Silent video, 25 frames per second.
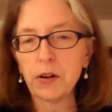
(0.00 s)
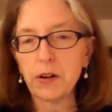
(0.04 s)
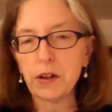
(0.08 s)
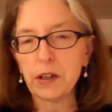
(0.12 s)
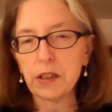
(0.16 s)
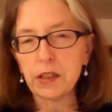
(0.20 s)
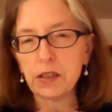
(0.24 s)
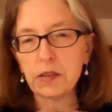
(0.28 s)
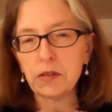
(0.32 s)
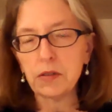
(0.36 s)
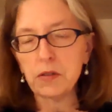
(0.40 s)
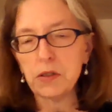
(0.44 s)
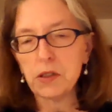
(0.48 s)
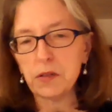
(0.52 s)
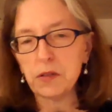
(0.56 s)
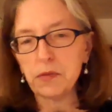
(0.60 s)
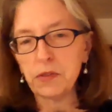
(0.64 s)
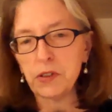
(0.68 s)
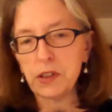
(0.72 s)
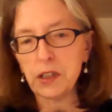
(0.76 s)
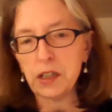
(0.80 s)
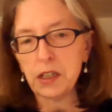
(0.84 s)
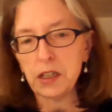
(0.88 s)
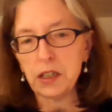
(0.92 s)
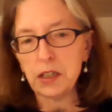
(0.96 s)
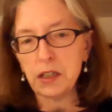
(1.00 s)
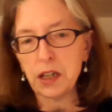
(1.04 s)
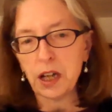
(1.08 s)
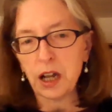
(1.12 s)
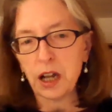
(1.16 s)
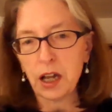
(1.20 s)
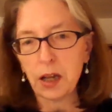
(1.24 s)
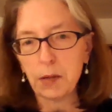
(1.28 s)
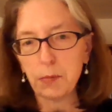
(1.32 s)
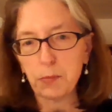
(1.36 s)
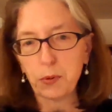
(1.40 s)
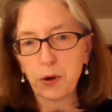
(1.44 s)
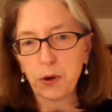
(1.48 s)
are exclusively
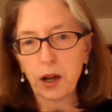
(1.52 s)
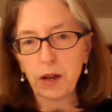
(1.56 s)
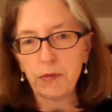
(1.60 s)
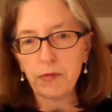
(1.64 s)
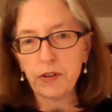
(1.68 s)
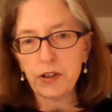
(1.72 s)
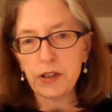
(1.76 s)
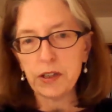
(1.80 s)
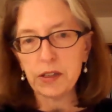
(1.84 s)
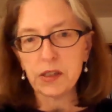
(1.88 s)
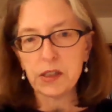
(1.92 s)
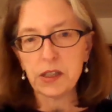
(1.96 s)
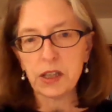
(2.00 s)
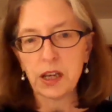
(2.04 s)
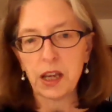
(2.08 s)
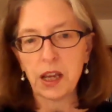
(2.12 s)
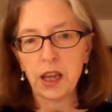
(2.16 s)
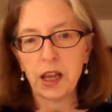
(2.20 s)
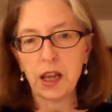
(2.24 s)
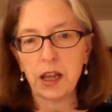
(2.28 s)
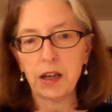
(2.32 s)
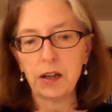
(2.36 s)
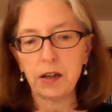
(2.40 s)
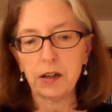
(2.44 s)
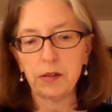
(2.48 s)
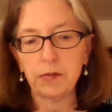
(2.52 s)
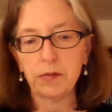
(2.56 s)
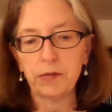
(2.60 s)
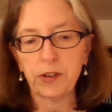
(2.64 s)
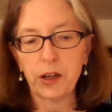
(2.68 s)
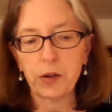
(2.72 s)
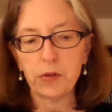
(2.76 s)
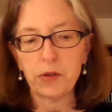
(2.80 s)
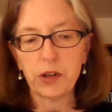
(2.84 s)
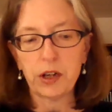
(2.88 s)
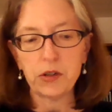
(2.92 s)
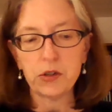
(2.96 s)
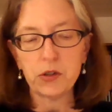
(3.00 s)
nonprofits and
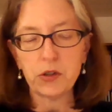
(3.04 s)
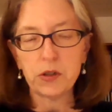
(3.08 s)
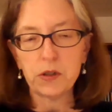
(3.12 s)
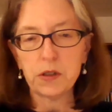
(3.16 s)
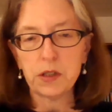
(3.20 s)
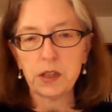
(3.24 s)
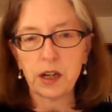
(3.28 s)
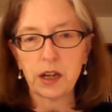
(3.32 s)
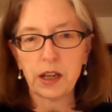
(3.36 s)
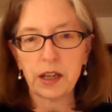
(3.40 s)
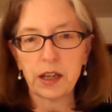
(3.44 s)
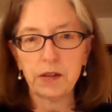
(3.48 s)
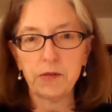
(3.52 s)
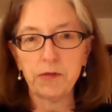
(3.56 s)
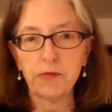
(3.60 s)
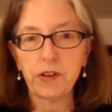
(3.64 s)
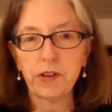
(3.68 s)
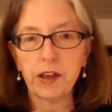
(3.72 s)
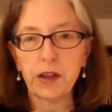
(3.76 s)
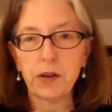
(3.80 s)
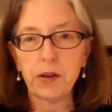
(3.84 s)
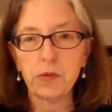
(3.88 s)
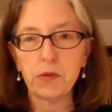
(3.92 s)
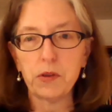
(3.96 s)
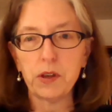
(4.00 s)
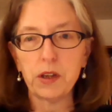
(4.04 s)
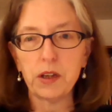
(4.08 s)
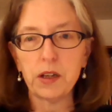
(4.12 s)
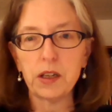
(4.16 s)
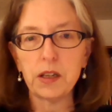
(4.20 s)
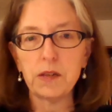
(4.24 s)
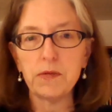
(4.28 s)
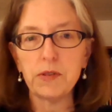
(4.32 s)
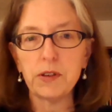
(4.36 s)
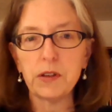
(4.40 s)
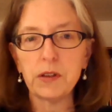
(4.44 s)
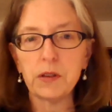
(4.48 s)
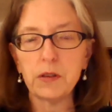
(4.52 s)
foundations, and I have found that
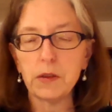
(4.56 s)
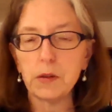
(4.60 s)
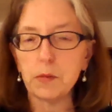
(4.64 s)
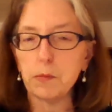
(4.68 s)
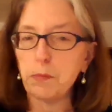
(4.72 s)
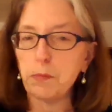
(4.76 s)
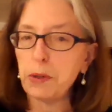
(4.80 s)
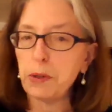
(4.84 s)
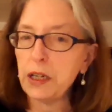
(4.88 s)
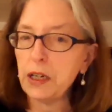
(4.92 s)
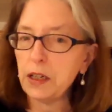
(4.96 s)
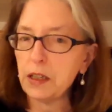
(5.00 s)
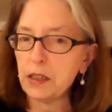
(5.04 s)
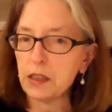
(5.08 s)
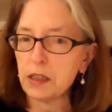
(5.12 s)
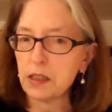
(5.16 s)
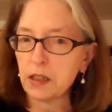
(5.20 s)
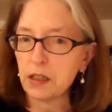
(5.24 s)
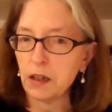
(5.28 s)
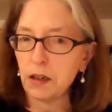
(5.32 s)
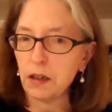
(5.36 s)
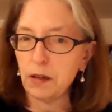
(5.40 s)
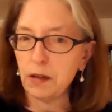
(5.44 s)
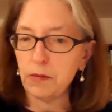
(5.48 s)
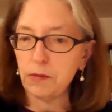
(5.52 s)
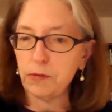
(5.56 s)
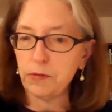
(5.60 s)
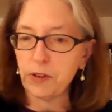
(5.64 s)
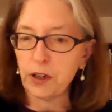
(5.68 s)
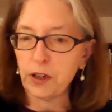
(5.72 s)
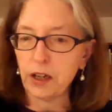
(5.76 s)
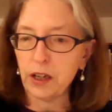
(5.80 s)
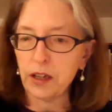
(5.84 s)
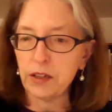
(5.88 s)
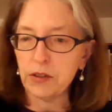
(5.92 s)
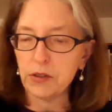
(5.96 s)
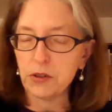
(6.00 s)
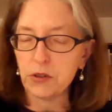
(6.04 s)
even the biggest of
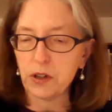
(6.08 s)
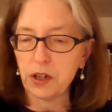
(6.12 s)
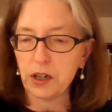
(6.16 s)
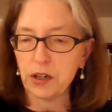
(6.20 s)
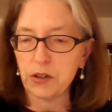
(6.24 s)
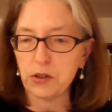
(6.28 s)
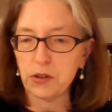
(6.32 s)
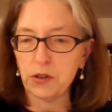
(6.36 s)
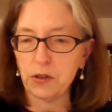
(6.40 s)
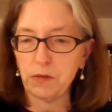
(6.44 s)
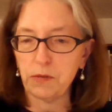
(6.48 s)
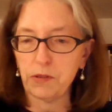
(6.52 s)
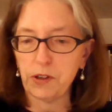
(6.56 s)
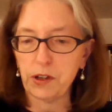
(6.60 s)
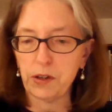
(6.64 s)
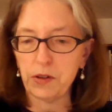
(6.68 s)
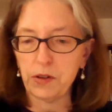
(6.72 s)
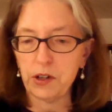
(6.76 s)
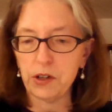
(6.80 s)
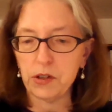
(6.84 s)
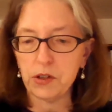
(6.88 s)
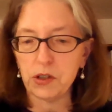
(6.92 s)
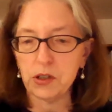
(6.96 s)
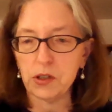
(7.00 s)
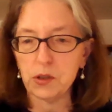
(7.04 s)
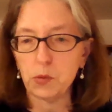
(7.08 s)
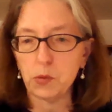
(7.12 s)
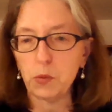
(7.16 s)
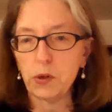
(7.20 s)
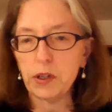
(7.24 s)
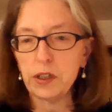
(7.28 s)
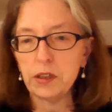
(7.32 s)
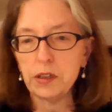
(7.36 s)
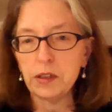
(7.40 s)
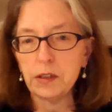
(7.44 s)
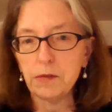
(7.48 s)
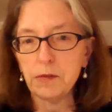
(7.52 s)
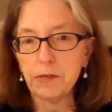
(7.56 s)
international foundations
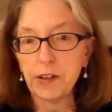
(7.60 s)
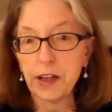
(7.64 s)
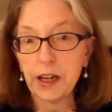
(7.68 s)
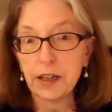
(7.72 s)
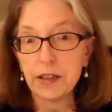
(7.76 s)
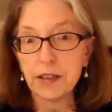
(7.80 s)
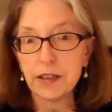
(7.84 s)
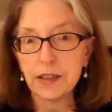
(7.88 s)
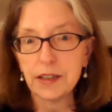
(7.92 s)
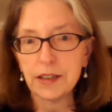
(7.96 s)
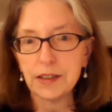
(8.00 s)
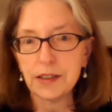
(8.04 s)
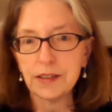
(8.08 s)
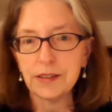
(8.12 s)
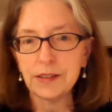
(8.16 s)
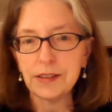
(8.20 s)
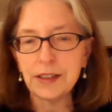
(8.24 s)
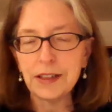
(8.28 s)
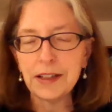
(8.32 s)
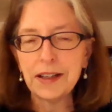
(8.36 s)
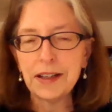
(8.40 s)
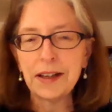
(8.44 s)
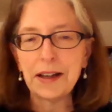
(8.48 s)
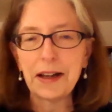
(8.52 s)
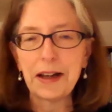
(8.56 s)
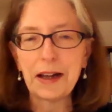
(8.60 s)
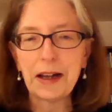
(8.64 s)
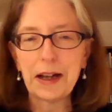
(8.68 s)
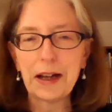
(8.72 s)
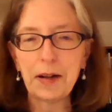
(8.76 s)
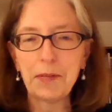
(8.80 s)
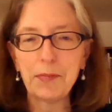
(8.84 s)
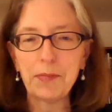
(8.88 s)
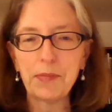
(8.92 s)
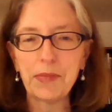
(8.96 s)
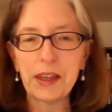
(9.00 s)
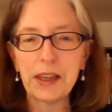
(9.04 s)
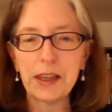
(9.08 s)
will in fact deal
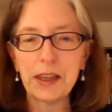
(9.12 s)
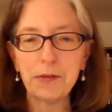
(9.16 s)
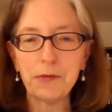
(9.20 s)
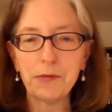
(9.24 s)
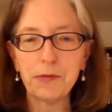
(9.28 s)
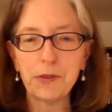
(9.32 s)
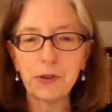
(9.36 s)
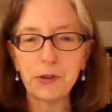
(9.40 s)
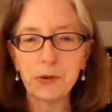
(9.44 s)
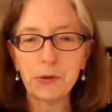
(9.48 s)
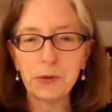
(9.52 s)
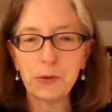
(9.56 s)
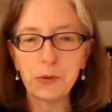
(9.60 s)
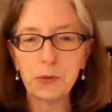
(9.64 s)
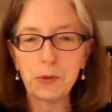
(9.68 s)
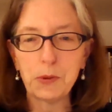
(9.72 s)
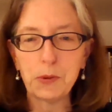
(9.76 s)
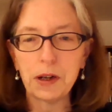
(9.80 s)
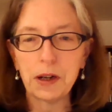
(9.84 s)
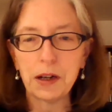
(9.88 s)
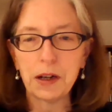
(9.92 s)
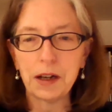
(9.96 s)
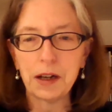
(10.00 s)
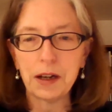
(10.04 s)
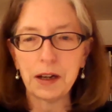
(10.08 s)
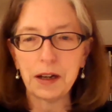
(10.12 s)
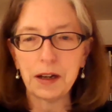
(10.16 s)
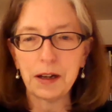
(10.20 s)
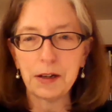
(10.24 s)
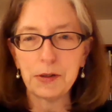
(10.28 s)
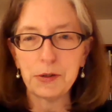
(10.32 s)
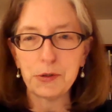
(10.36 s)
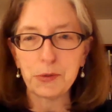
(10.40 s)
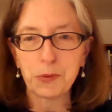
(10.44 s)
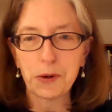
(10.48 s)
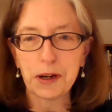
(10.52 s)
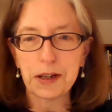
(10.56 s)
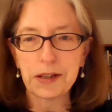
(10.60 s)
if you
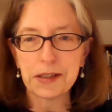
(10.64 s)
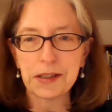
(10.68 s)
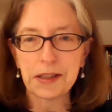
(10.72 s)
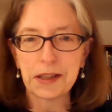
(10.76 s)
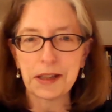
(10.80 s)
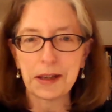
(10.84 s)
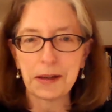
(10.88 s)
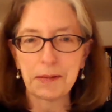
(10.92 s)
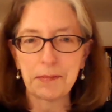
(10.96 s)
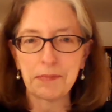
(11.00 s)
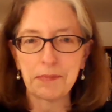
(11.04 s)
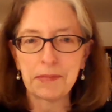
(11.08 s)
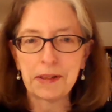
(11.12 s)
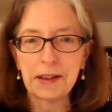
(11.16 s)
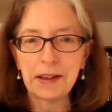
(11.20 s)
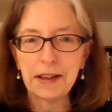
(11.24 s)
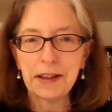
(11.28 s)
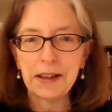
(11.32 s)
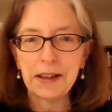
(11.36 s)
address them